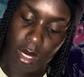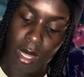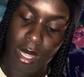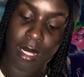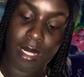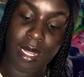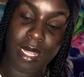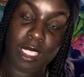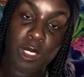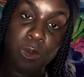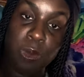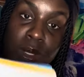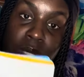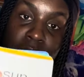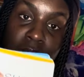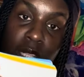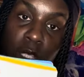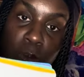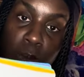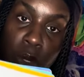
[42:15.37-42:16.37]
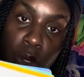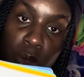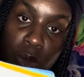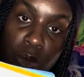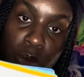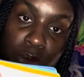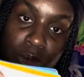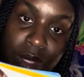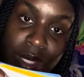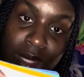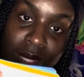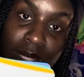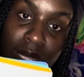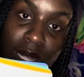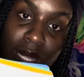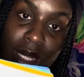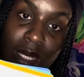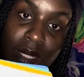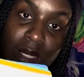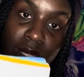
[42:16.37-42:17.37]
And that's what's exposed, the
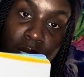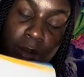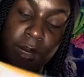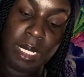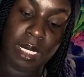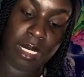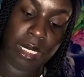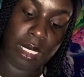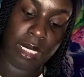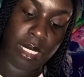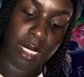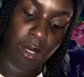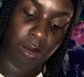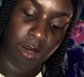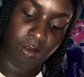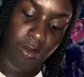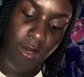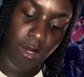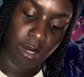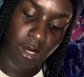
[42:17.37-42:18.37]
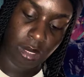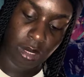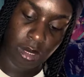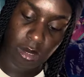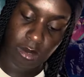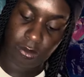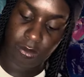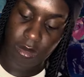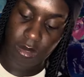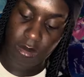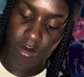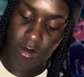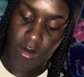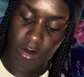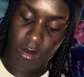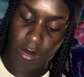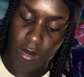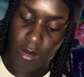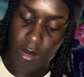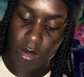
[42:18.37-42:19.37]
sun. Could be a Leo involved.
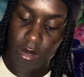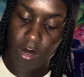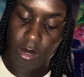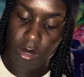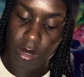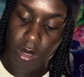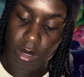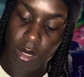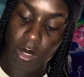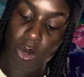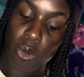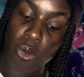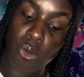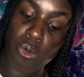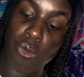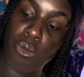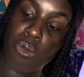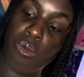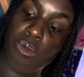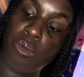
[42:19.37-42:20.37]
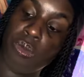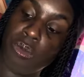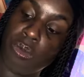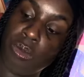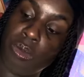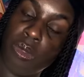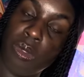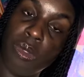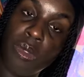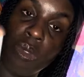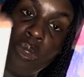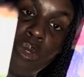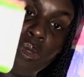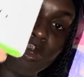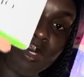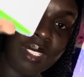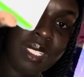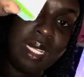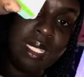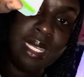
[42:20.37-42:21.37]
Who
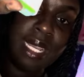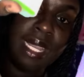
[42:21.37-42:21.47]
said